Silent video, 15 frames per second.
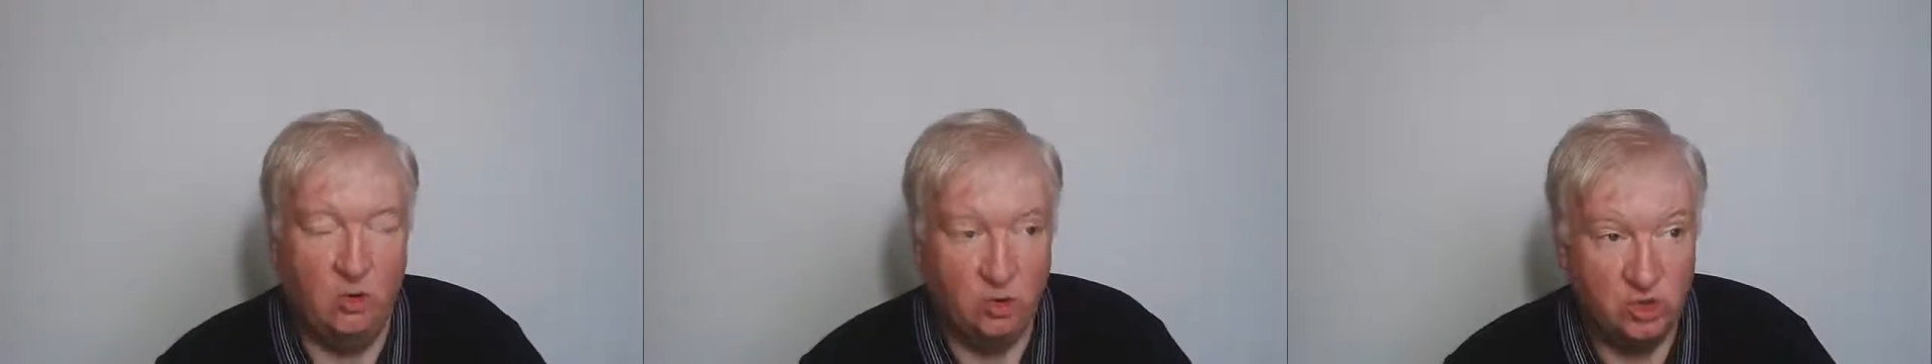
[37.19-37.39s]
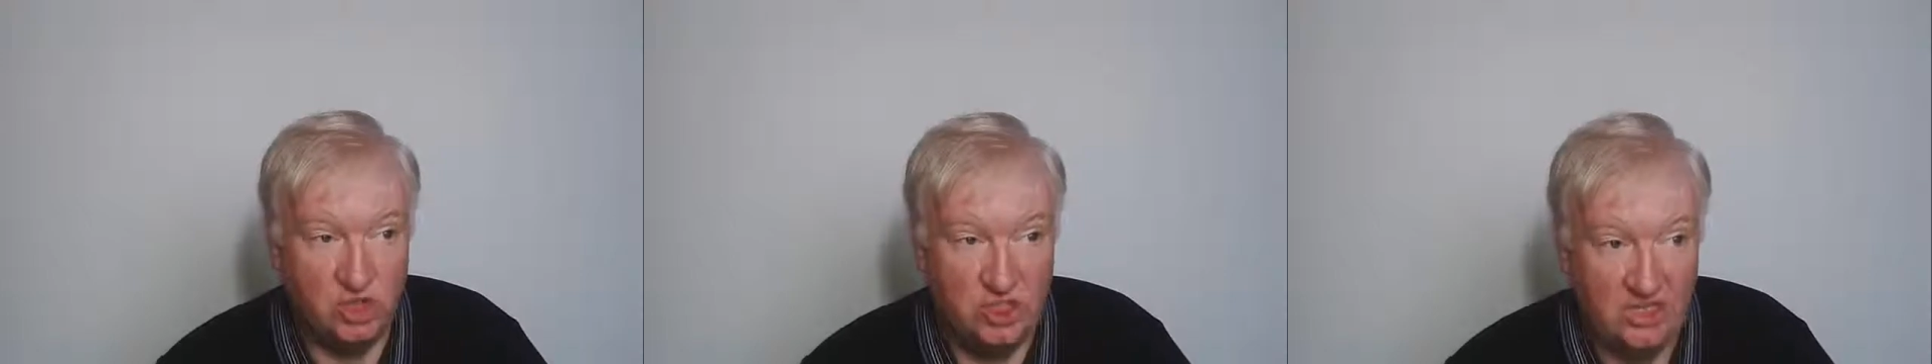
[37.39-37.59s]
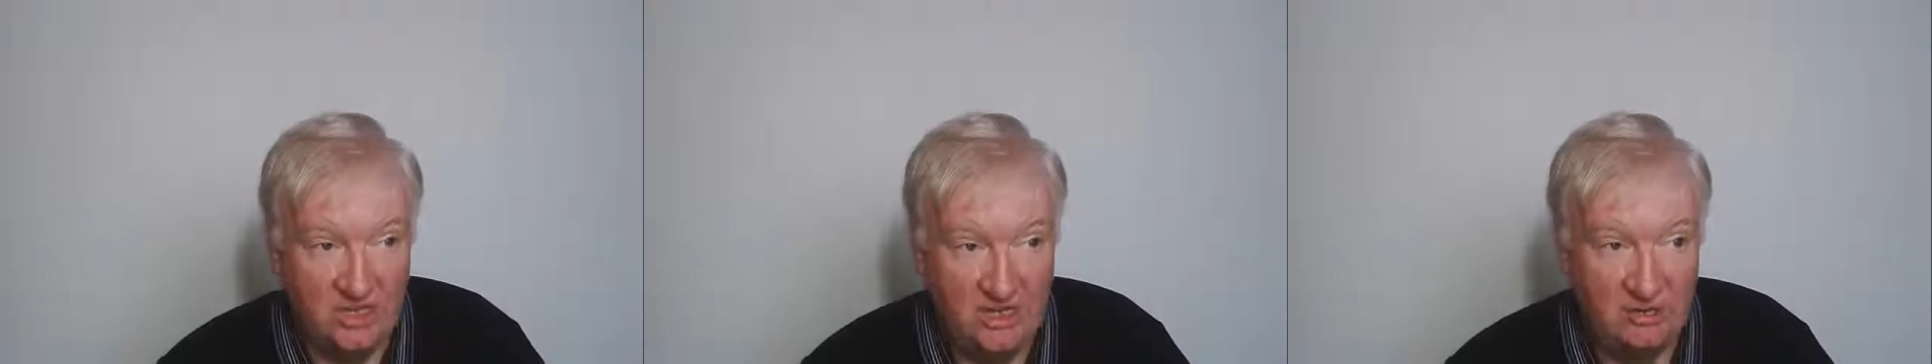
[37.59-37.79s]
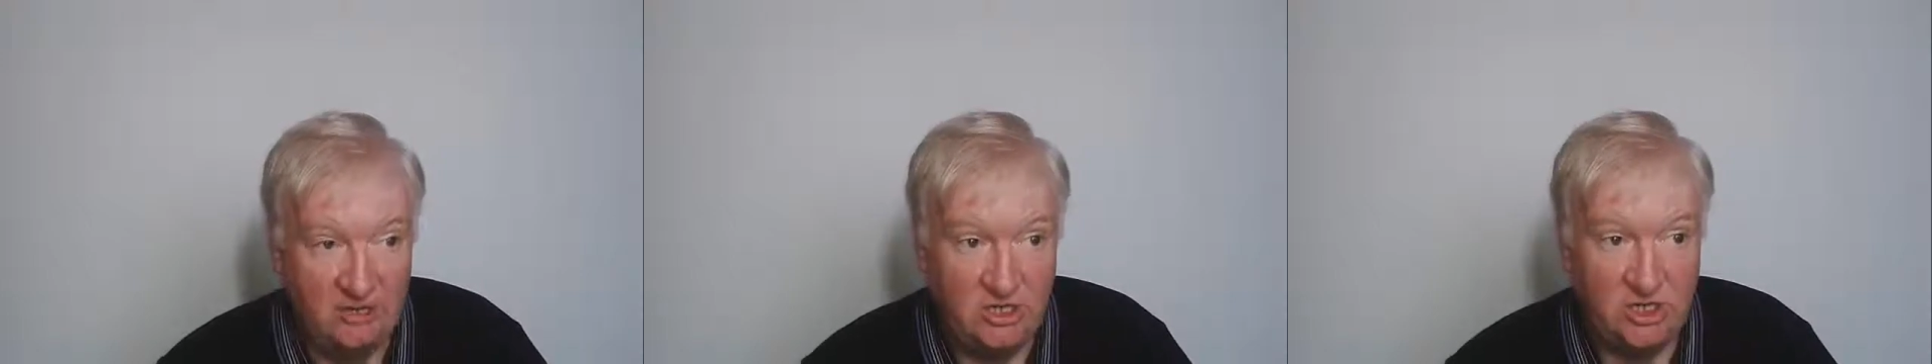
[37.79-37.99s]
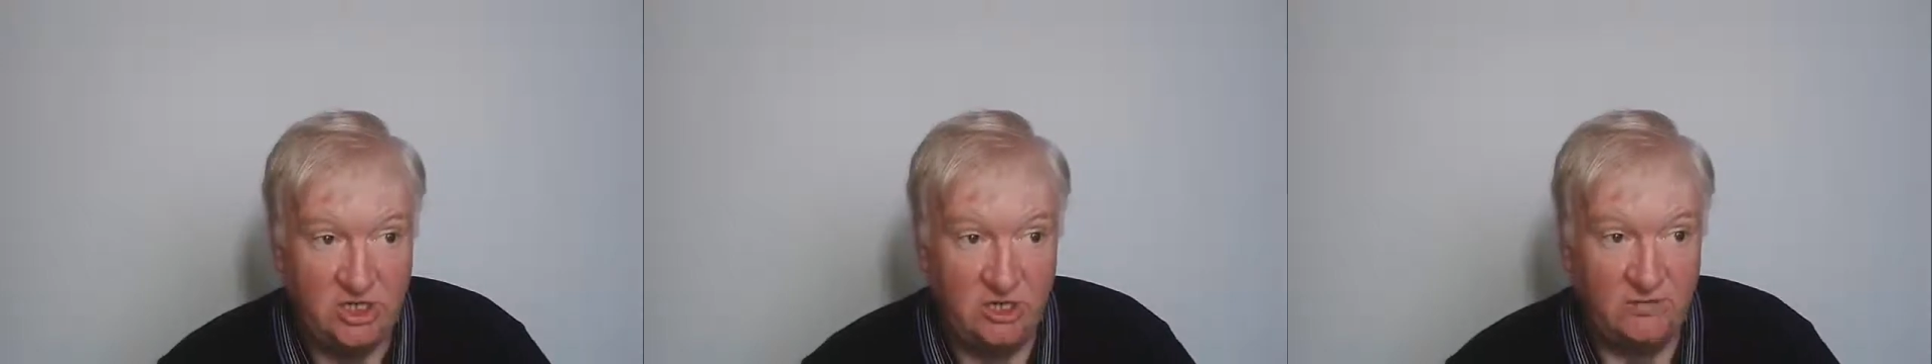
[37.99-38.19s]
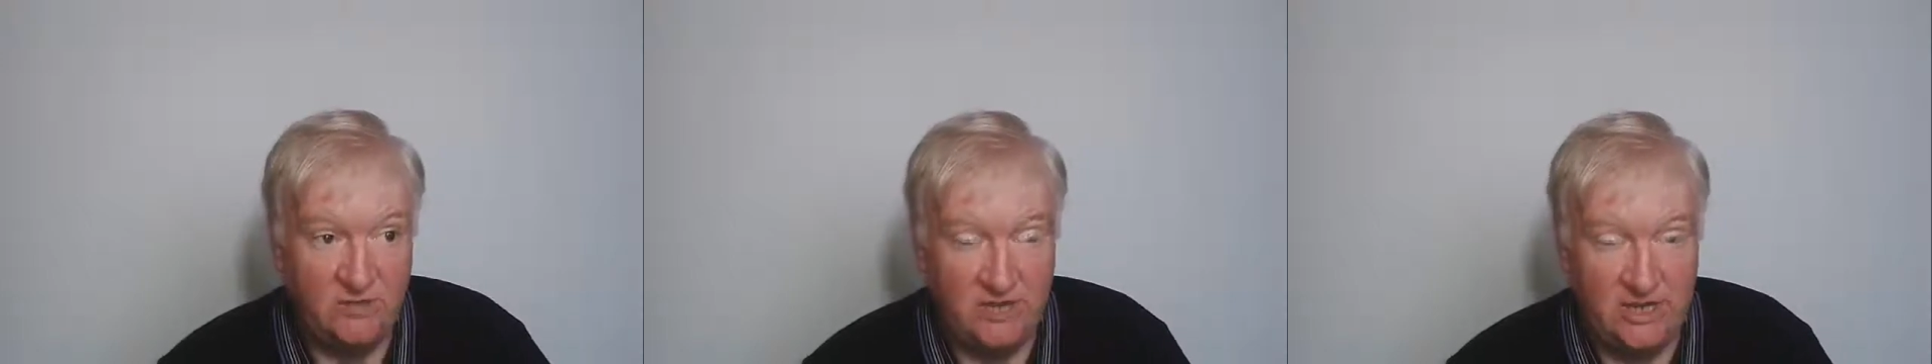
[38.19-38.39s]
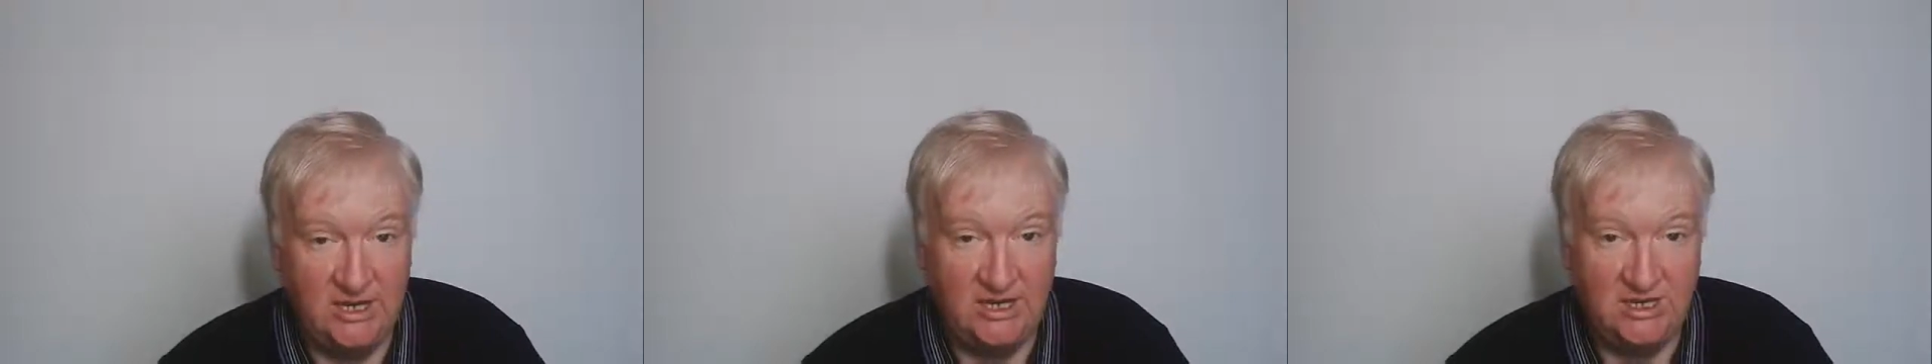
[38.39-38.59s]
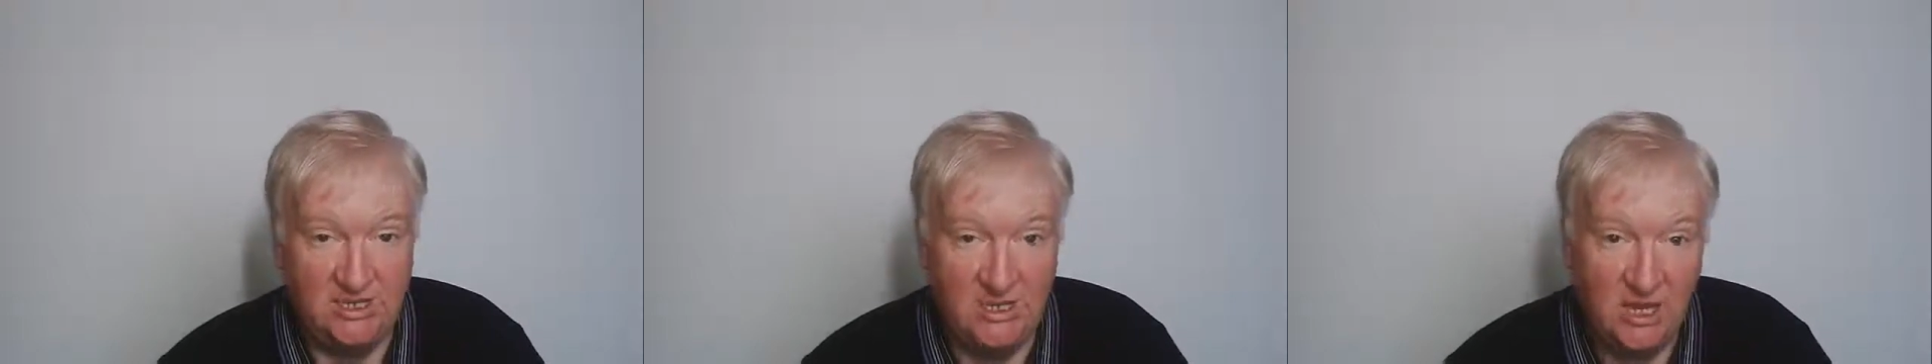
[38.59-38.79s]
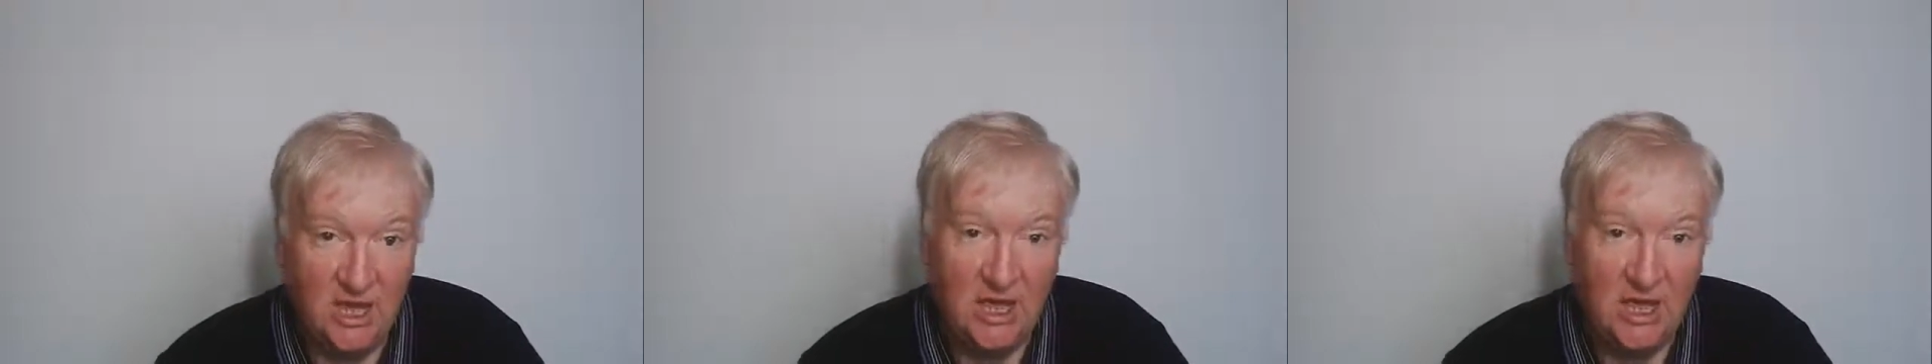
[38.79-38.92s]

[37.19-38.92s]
or series of things,